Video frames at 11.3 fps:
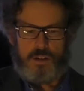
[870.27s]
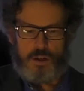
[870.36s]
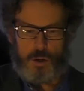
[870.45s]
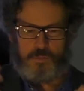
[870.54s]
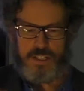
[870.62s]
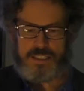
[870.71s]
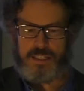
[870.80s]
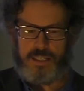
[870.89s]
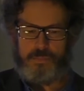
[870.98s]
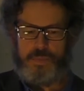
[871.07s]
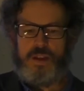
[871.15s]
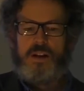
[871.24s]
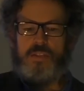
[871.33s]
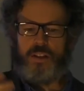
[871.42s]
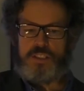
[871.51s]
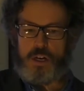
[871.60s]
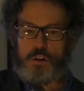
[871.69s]
obviously
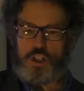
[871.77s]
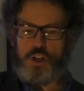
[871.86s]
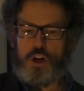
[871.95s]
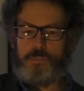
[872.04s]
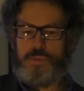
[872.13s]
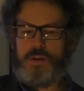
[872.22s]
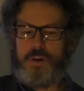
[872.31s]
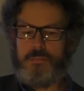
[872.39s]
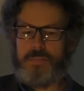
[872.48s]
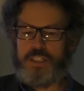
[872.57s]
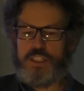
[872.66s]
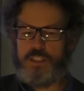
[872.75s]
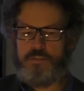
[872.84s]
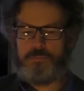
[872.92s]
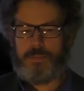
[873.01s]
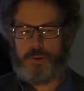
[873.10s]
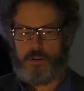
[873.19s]
the social optimum
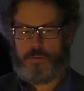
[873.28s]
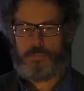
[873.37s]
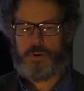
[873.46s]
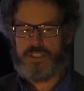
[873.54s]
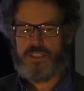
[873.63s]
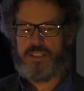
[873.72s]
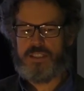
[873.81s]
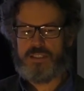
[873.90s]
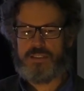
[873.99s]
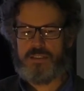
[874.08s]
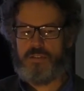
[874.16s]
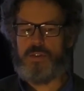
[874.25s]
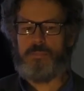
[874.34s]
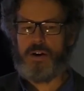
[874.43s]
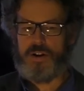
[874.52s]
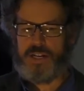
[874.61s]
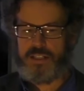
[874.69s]
achieved by both prisoners, the
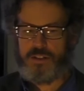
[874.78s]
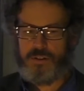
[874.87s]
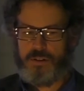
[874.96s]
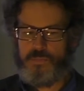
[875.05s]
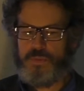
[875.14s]
Pareto